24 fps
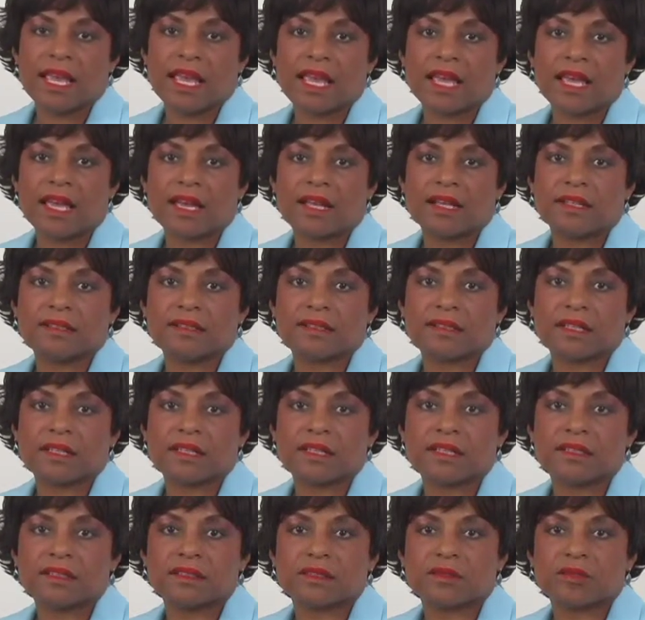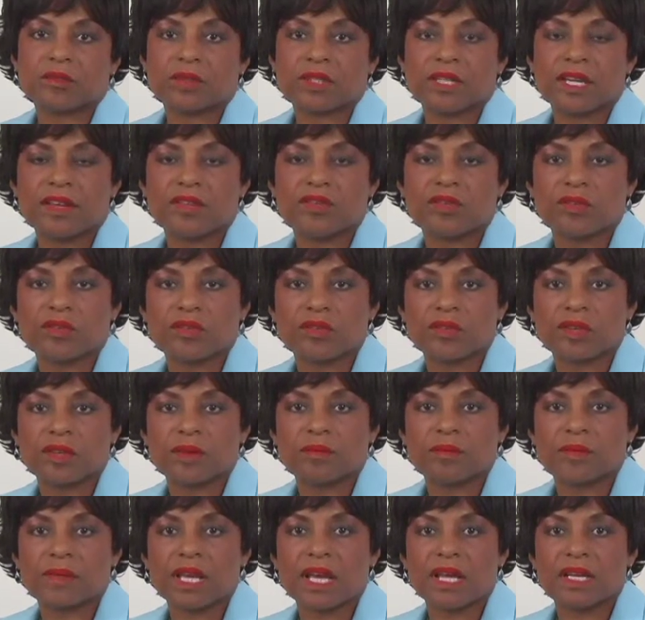And it is a
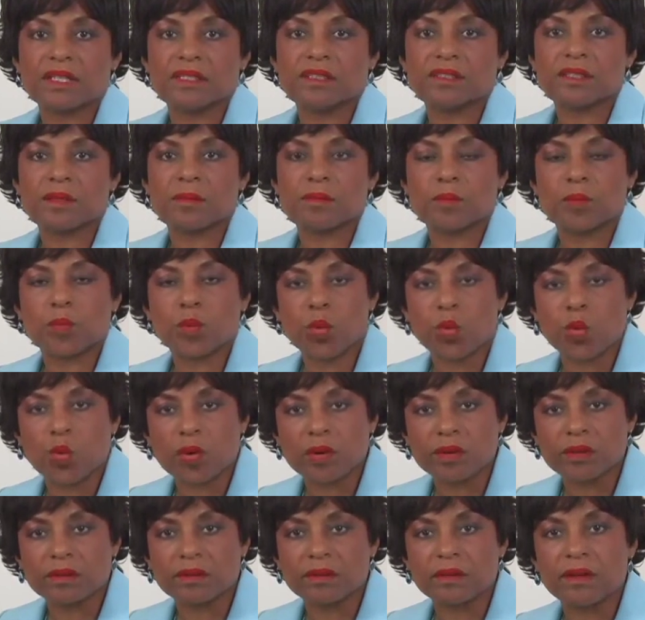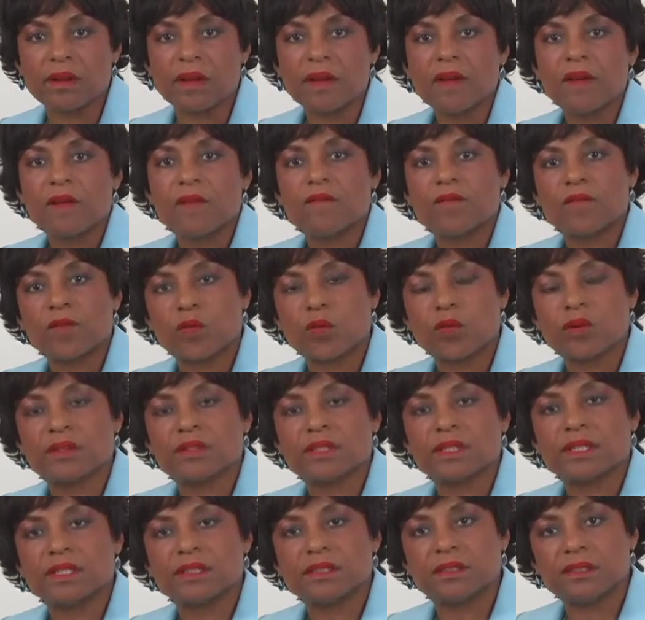relationship that is important for
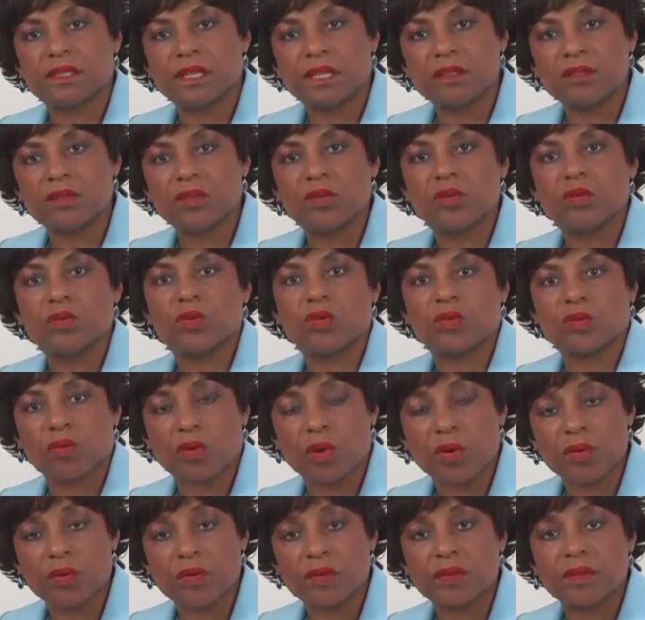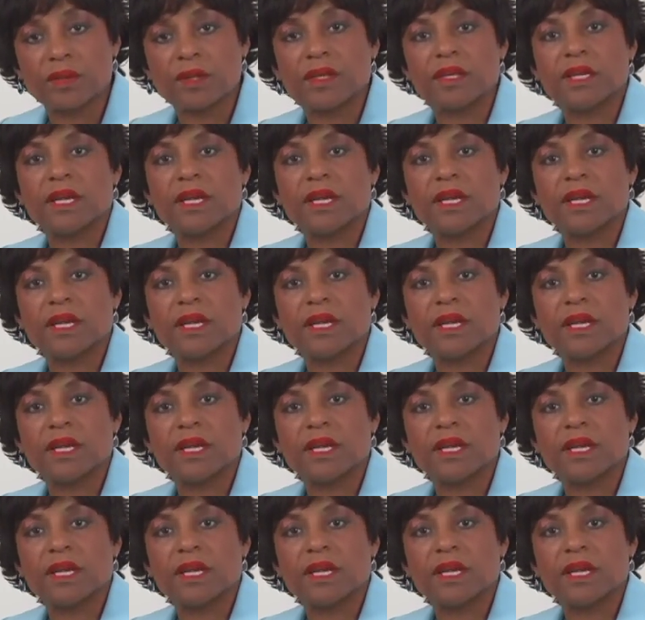the continued growth,